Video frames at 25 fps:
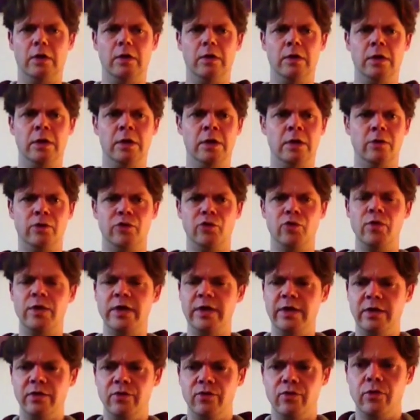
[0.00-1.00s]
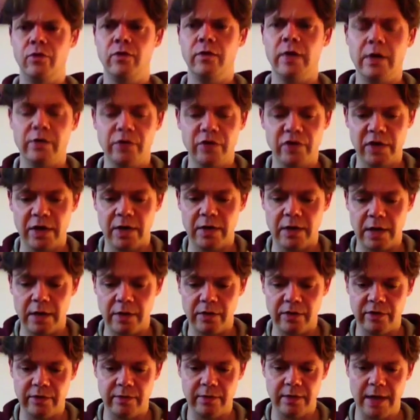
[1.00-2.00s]
You know, I was reading through those
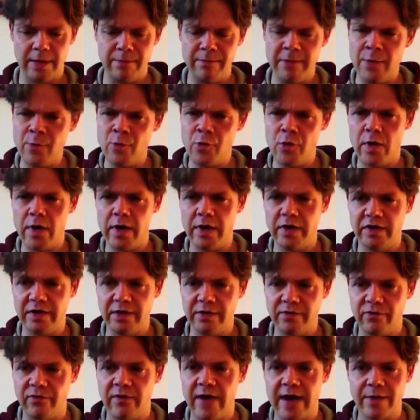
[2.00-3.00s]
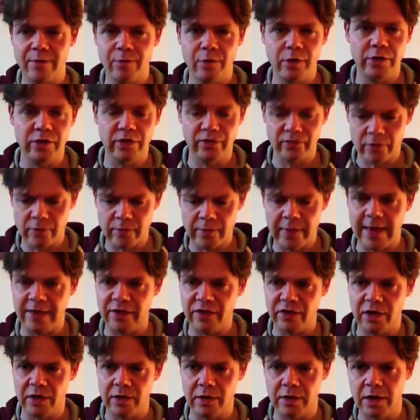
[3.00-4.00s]
solos and memorising fragments from that
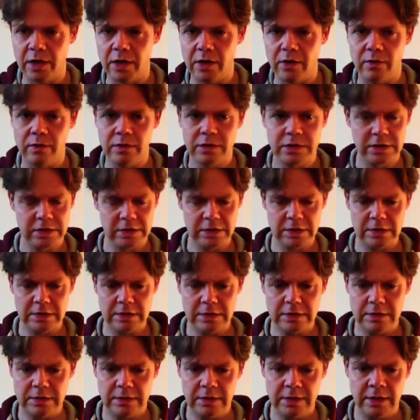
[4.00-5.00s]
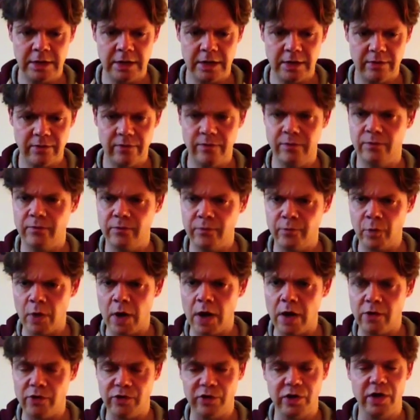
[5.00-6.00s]
solo, you know, from
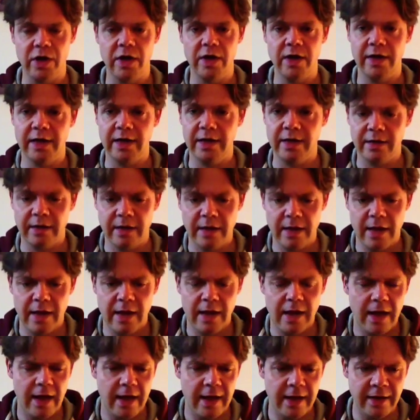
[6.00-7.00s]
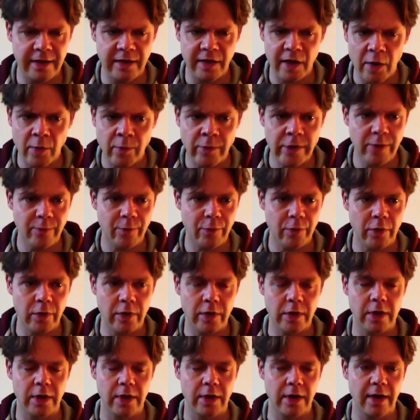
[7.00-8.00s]
what I was learning in the
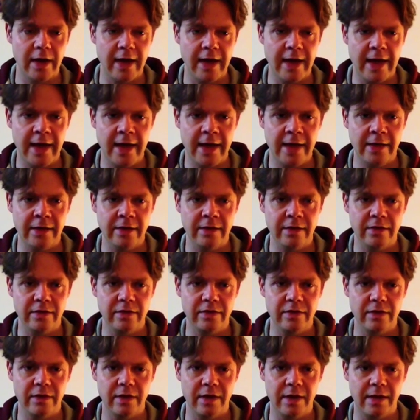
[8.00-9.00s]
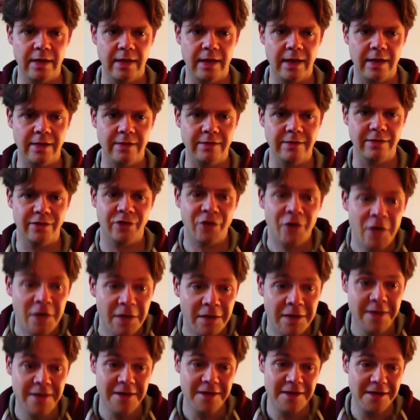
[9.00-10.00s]
Omnibook, and
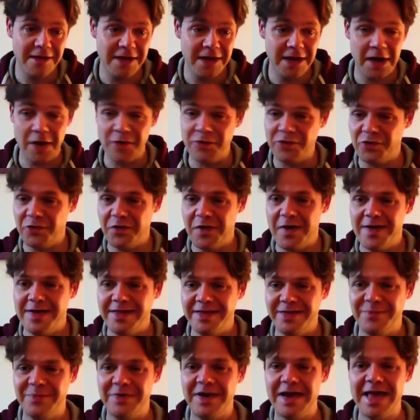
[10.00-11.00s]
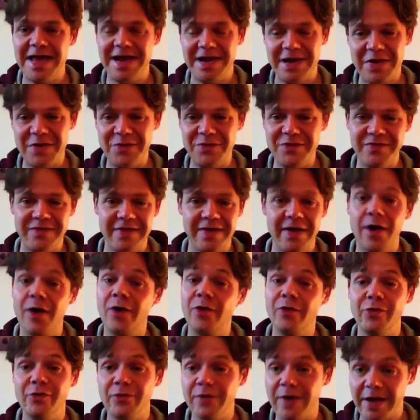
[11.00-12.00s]
you know, trying to play along with it
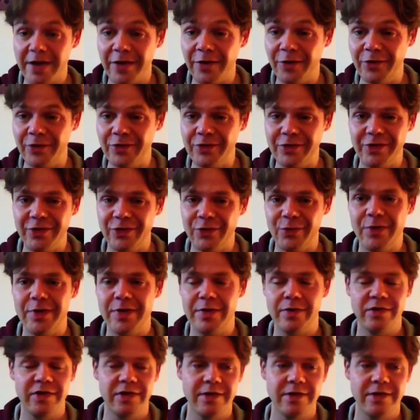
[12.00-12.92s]
on the record as well.